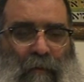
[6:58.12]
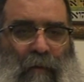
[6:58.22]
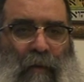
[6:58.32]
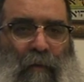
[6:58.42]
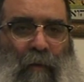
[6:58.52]

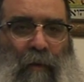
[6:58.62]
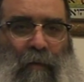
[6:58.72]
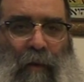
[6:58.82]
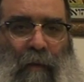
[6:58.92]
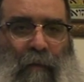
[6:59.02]
you're going
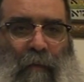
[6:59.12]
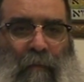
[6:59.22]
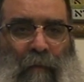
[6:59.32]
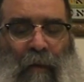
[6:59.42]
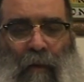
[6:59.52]
to give
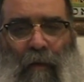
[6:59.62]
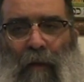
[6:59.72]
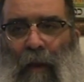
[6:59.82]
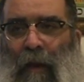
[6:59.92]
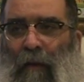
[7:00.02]
him
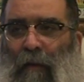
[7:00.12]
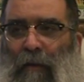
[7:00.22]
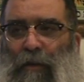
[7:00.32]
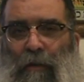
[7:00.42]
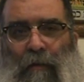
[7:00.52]

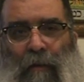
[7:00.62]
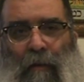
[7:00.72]
English